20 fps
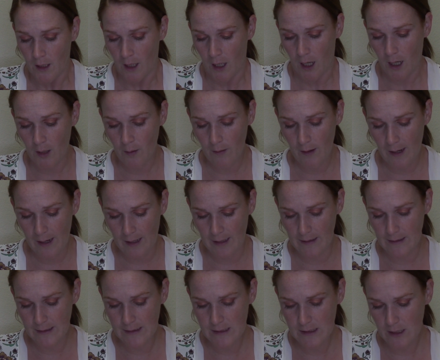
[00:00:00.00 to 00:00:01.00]
All right,
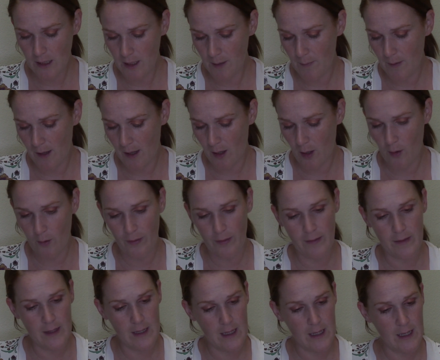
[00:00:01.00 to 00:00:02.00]
let's talk about
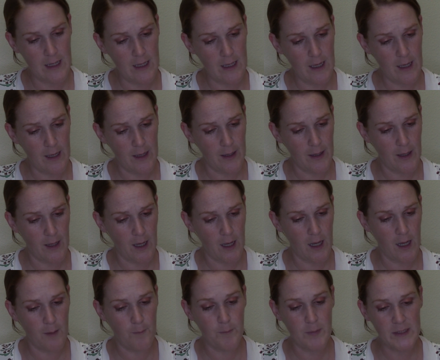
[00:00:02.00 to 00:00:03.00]
the
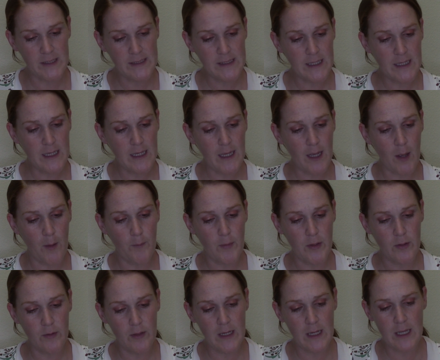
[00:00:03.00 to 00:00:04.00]
Busy
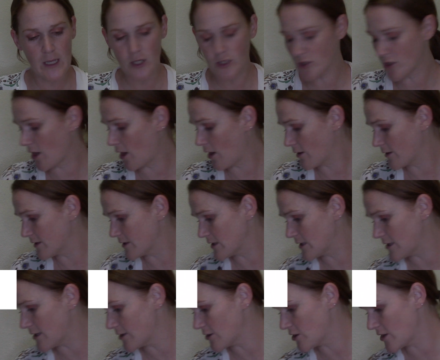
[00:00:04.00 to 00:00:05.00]
Beauty Showerless
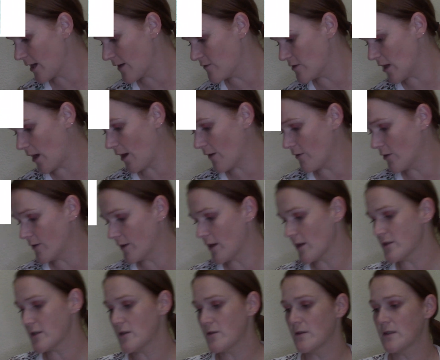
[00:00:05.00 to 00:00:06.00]
Shave Gel. I've only
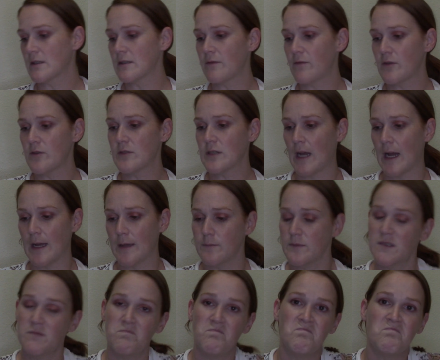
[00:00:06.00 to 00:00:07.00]
got to use this a few times.